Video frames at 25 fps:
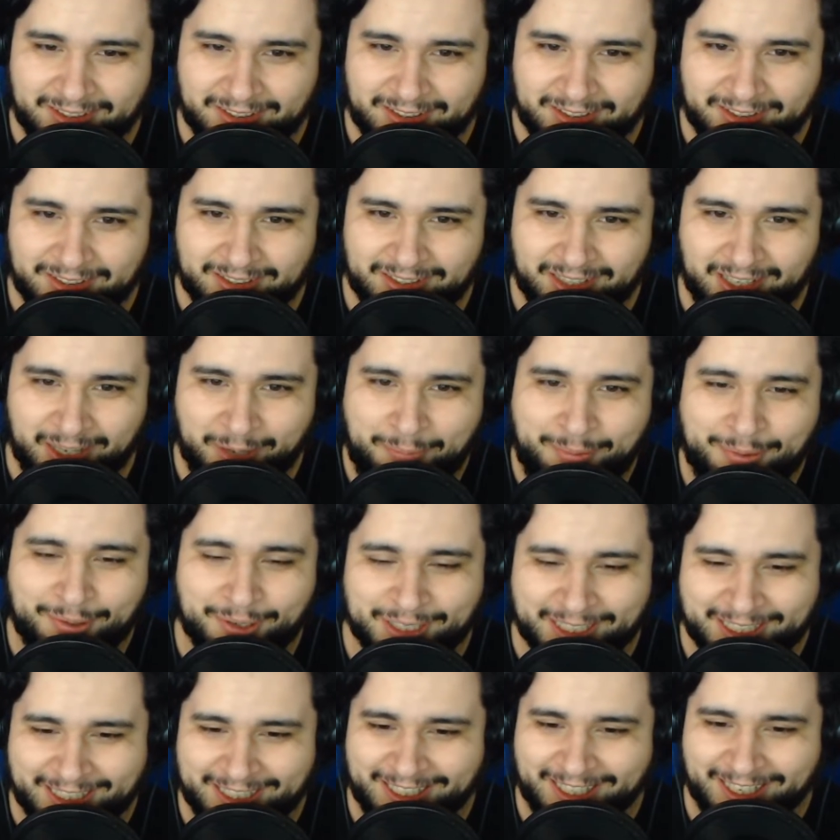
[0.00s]
poor
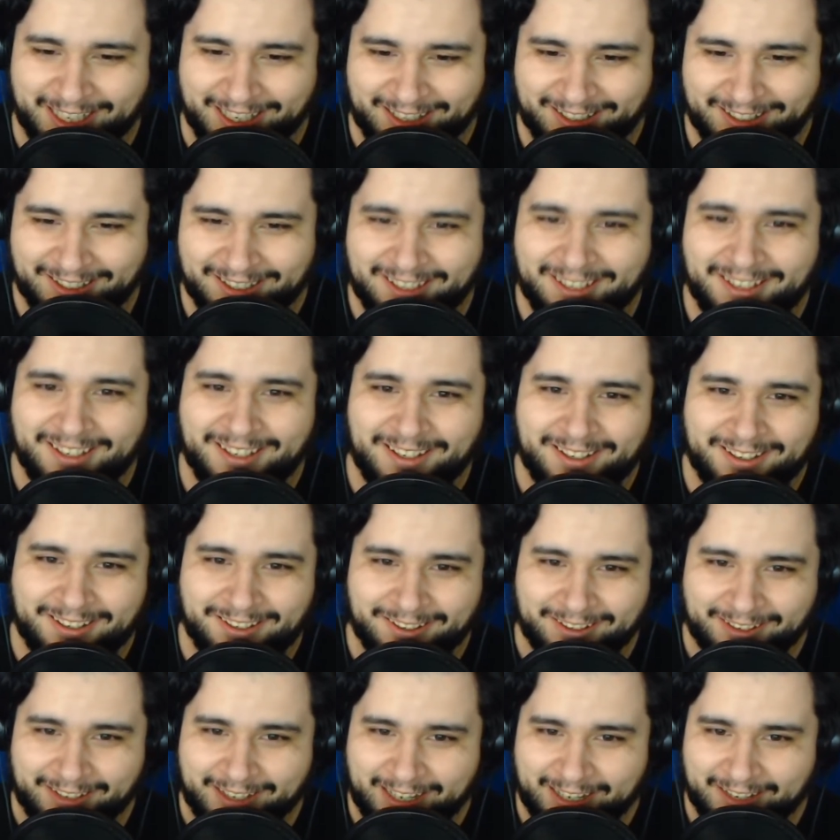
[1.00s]
Hina. Her
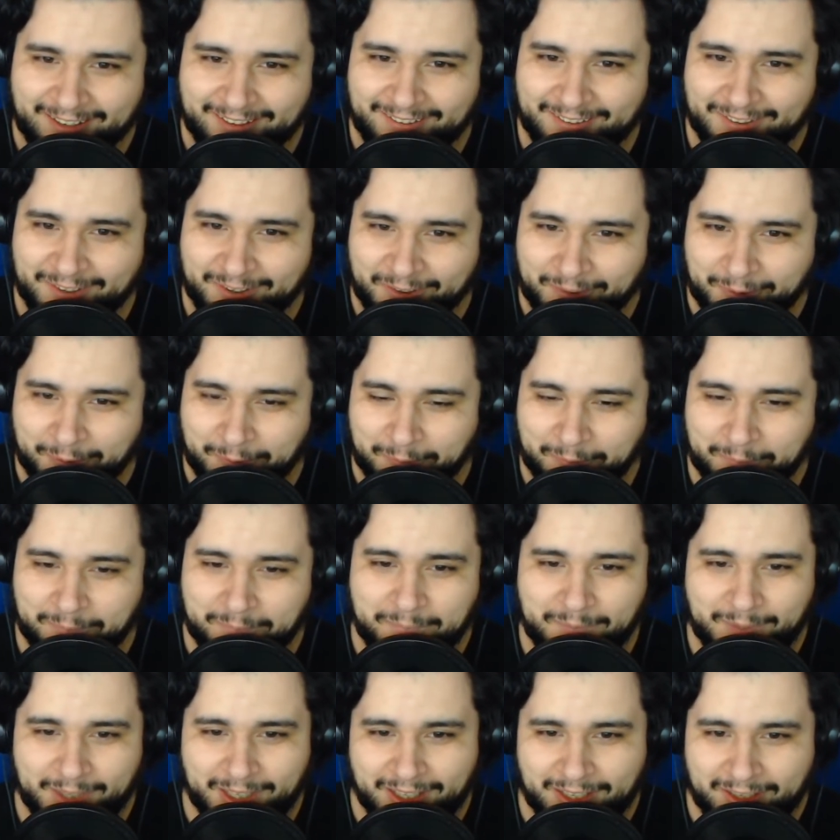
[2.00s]
hand's gonna
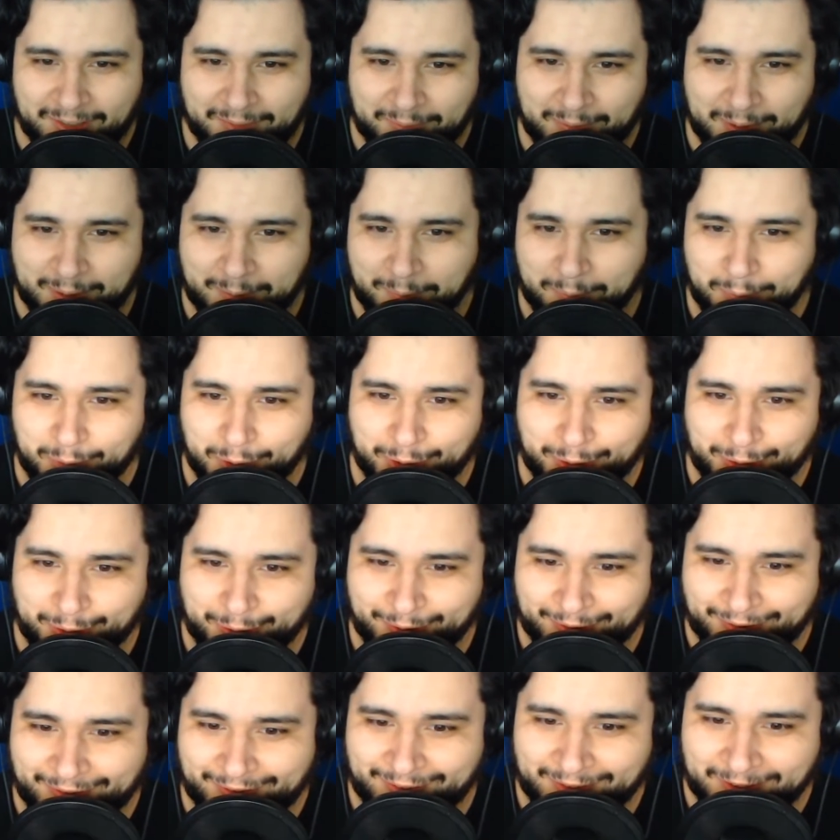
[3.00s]
be
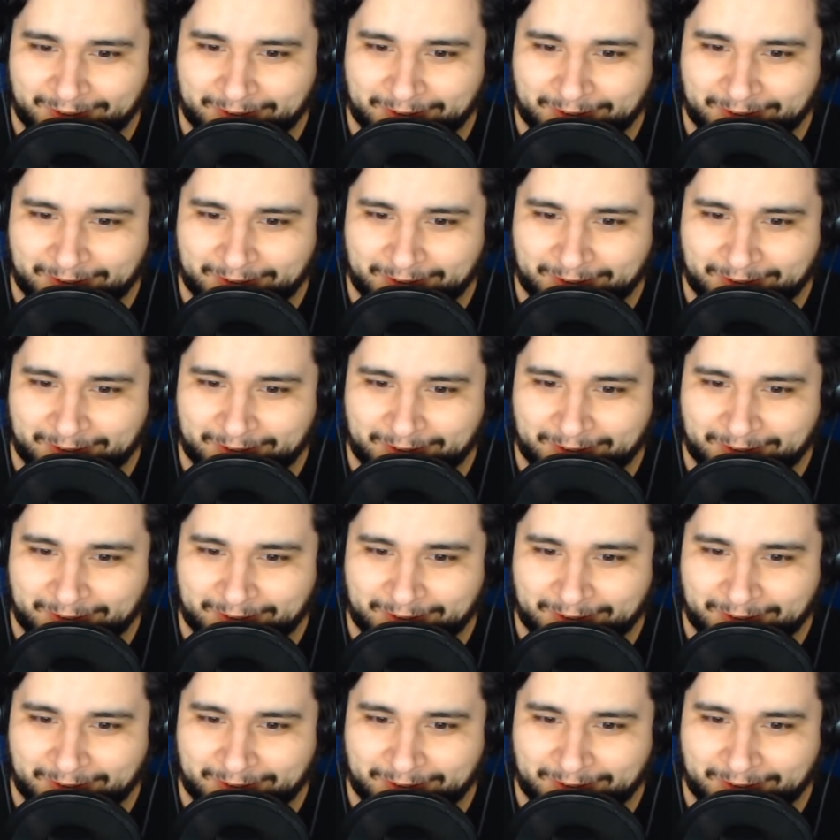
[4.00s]
bruised.